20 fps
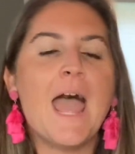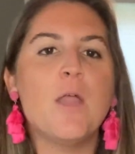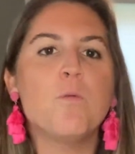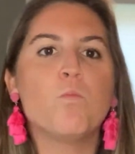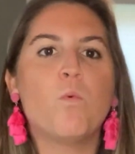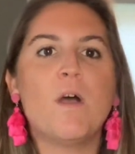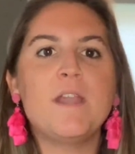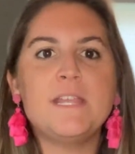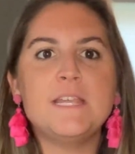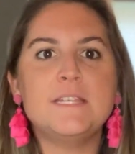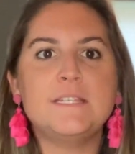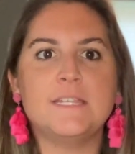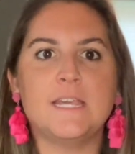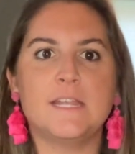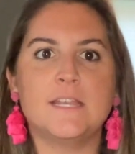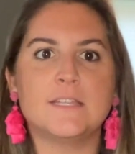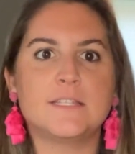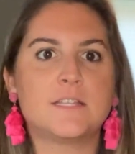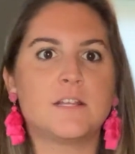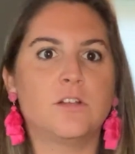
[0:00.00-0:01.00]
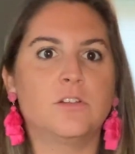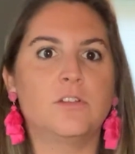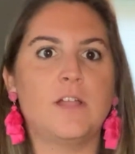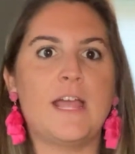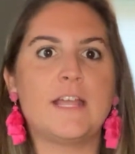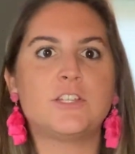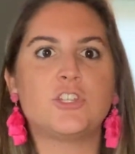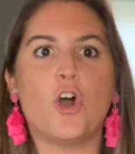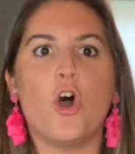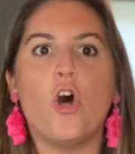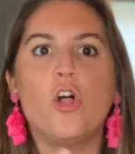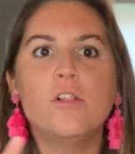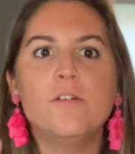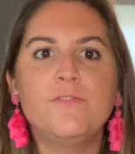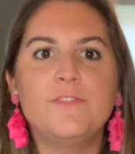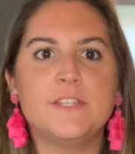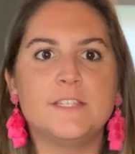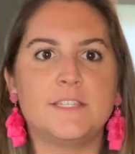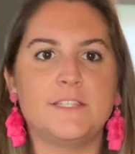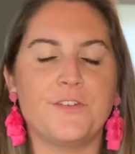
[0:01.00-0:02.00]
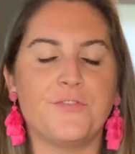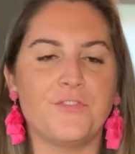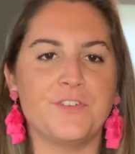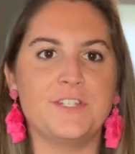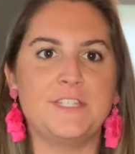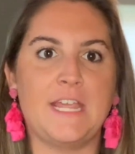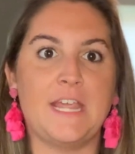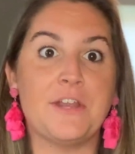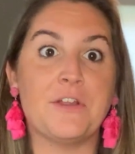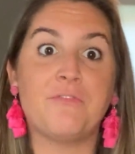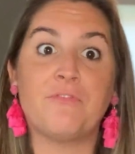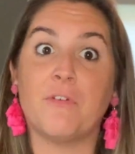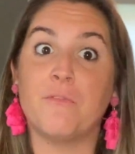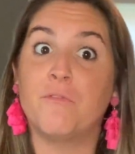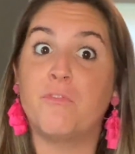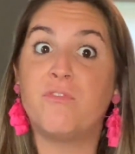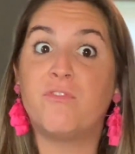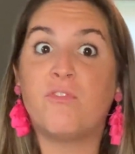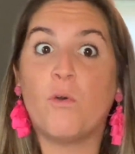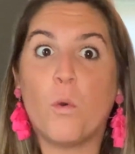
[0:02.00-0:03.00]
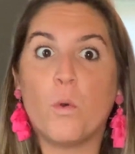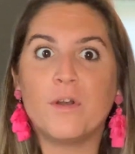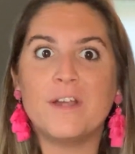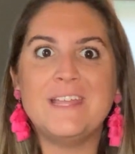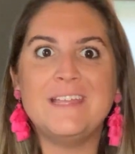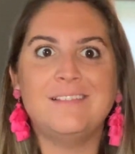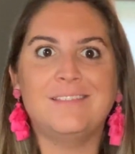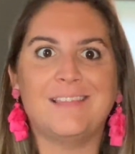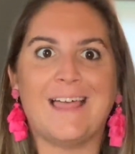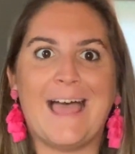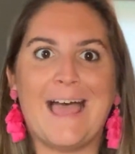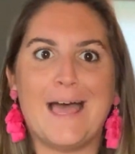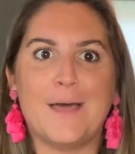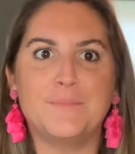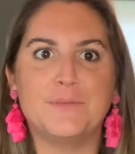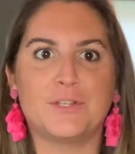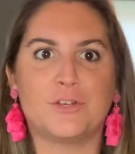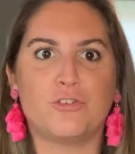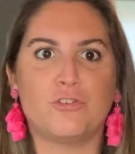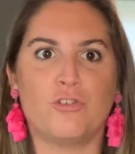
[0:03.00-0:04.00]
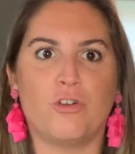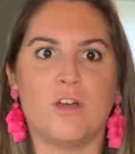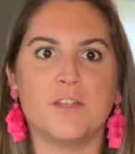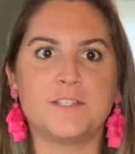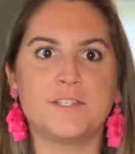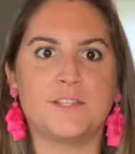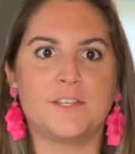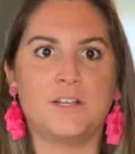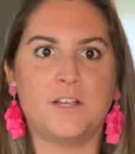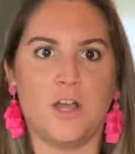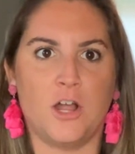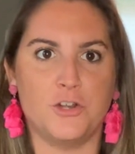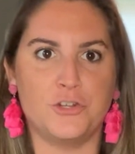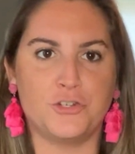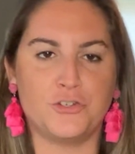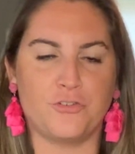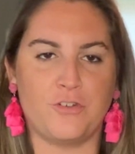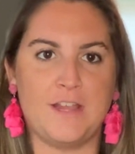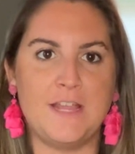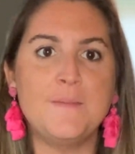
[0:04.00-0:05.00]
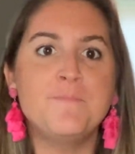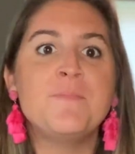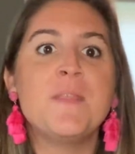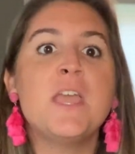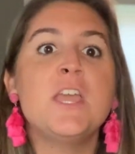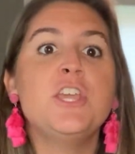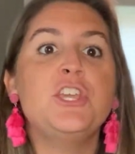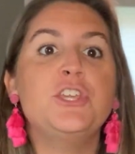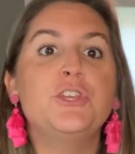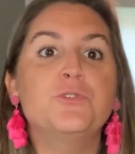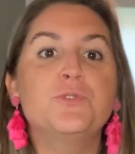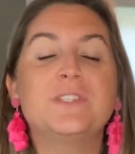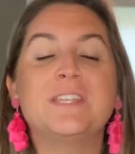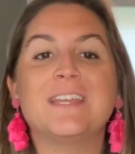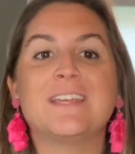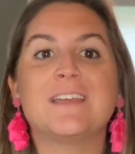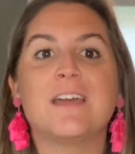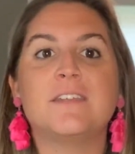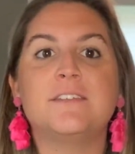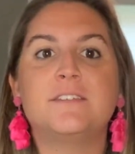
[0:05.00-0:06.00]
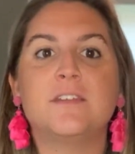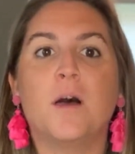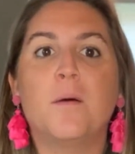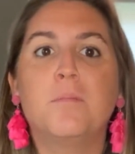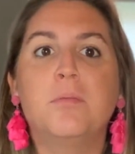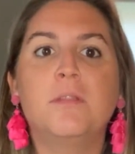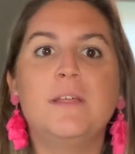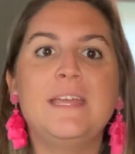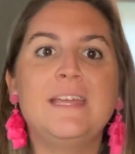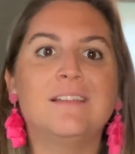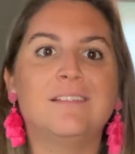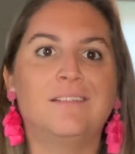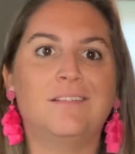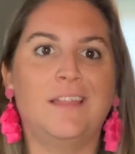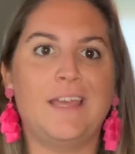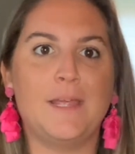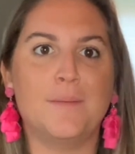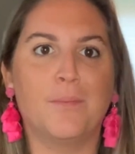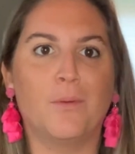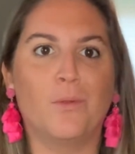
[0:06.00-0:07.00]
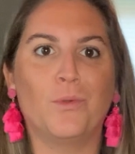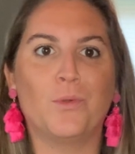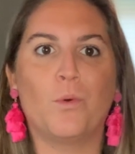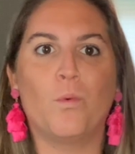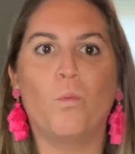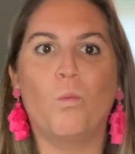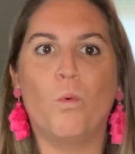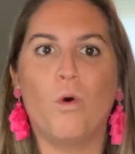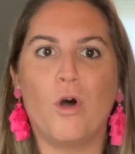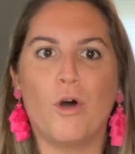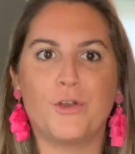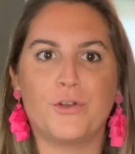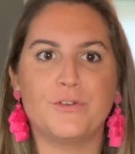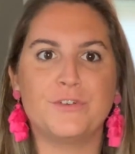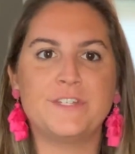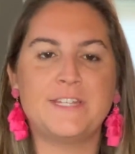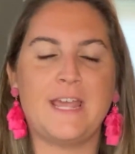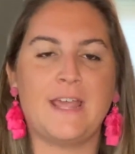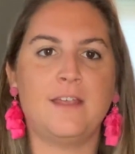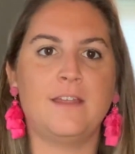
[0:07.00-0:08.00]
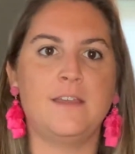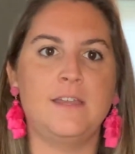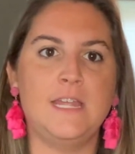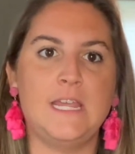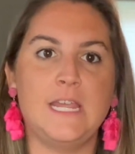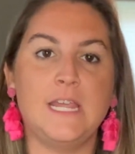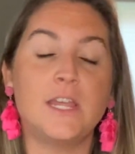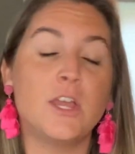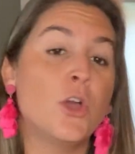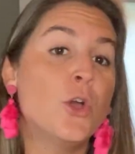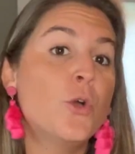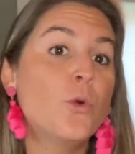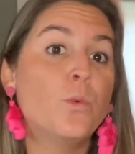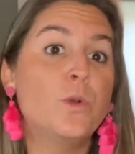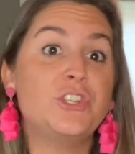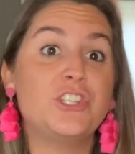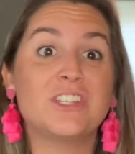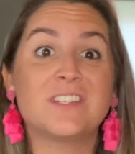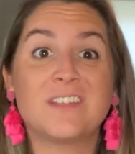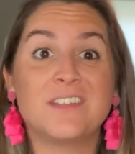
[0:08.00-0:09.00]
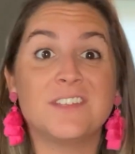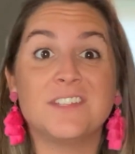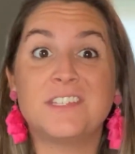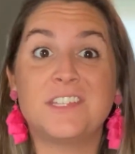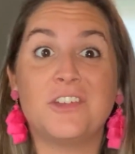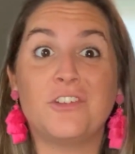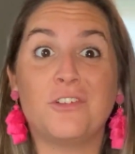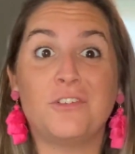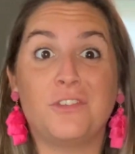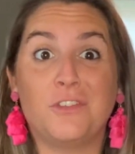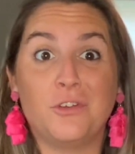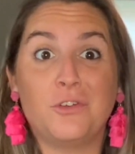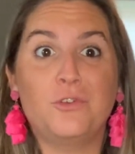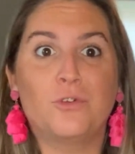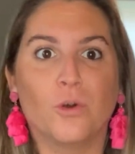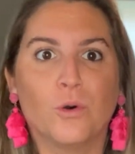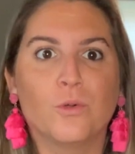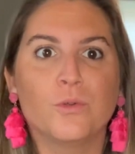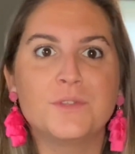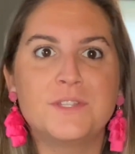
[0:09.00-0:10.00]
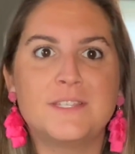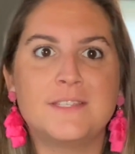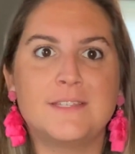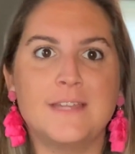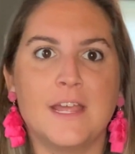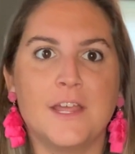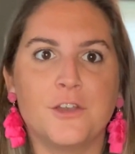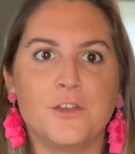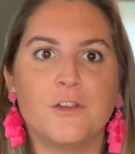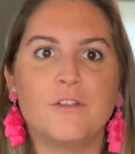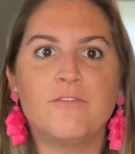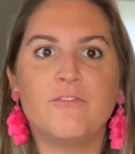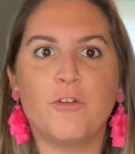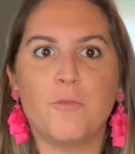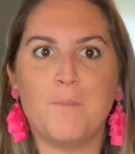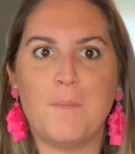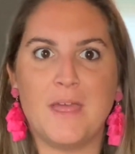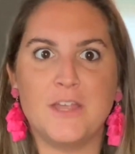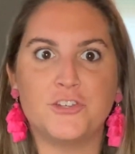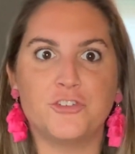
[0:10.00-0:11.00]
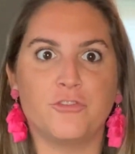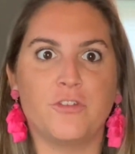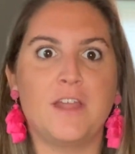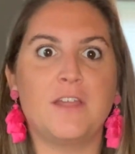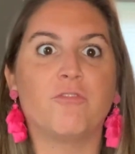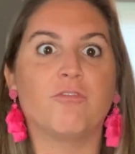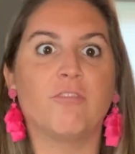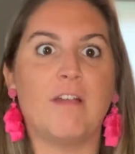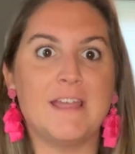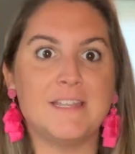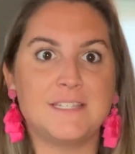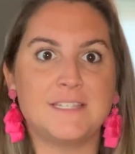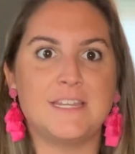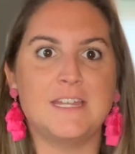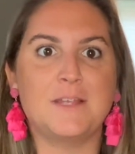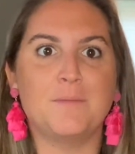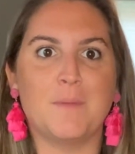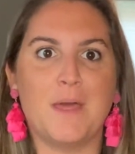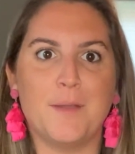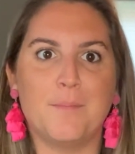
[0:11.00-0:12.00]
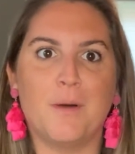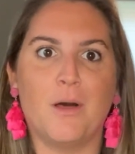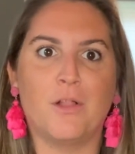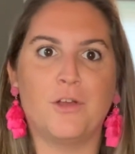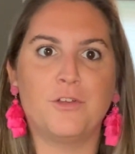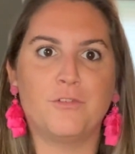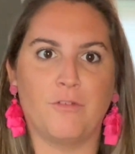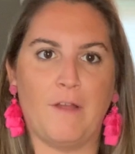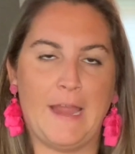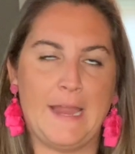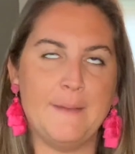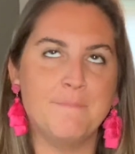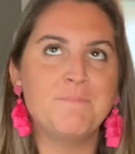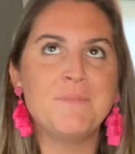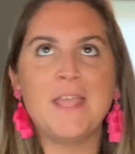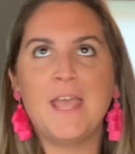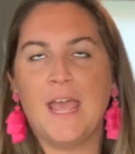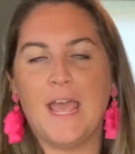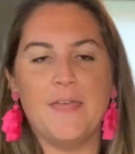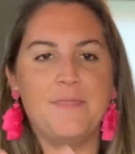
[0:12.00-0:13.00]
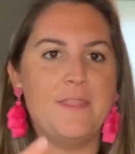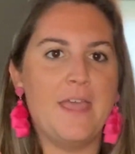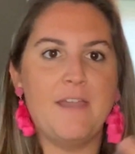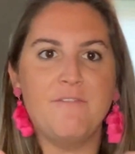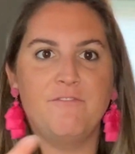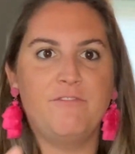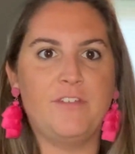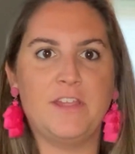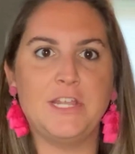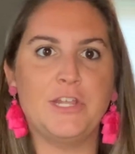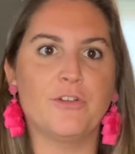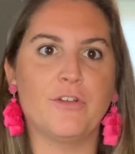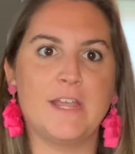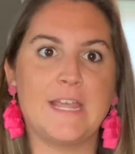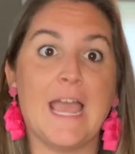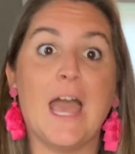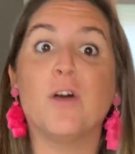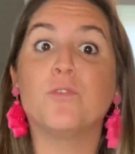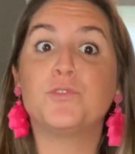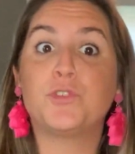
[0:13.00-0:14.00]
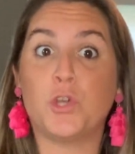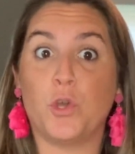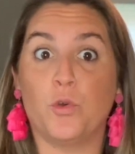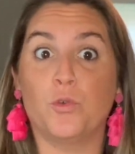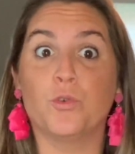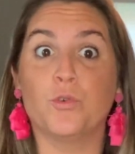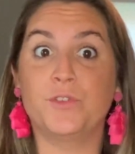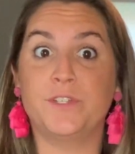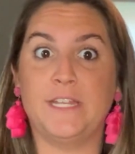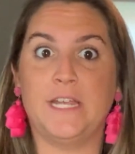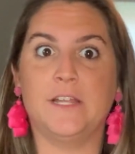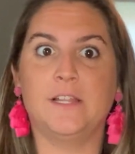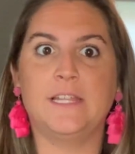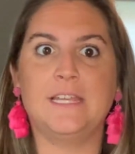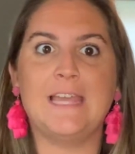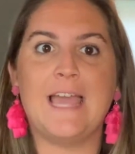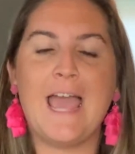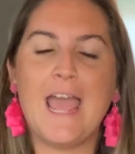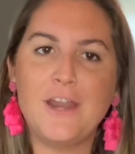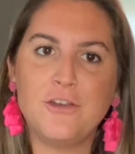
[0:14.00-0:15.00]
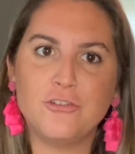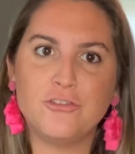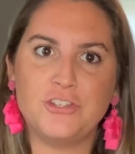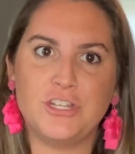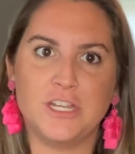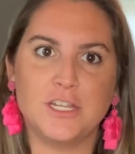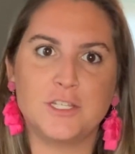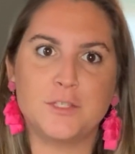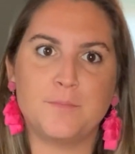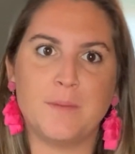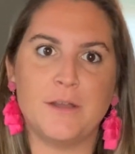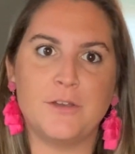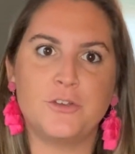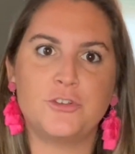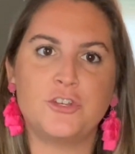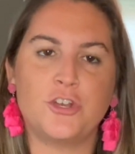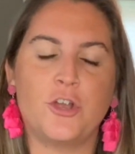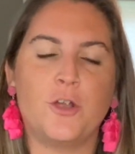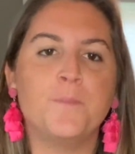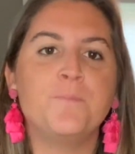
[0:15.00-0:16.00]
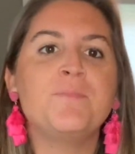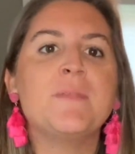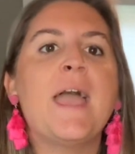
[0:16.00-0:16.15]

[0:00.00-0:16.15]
And what he did is collect all of this different data from 40 labs across the country using doubly labeled water technique, which is considered the gold standard for measuring resting metabolic rate and then figuring out total daily energy expenditure.